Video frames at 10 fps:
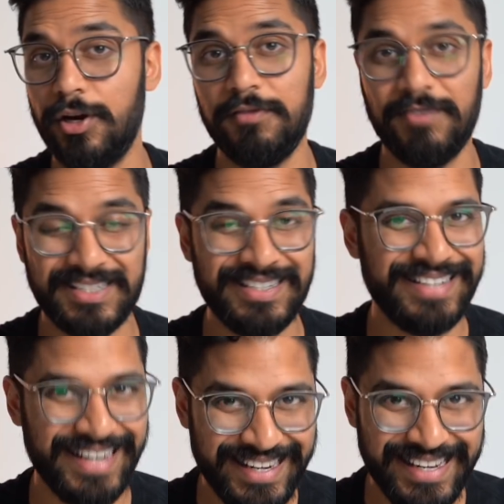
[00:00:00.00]
don't invest
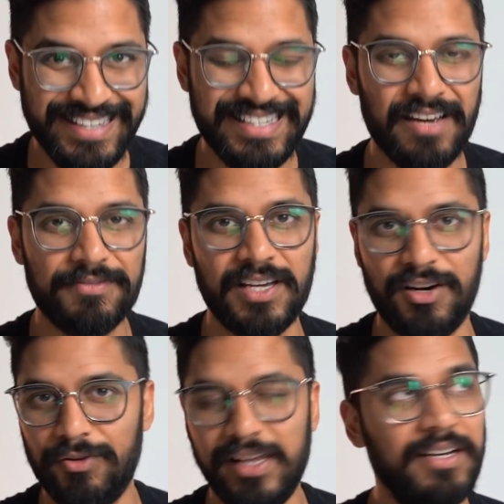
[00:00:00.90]
into any ETFs, and
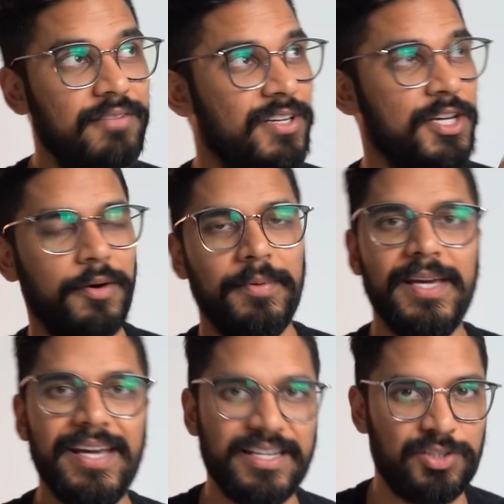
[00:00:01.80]
I'll link a video up
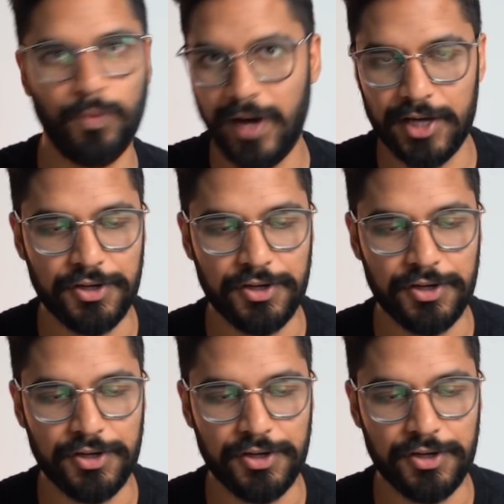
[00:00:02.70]
here as to why I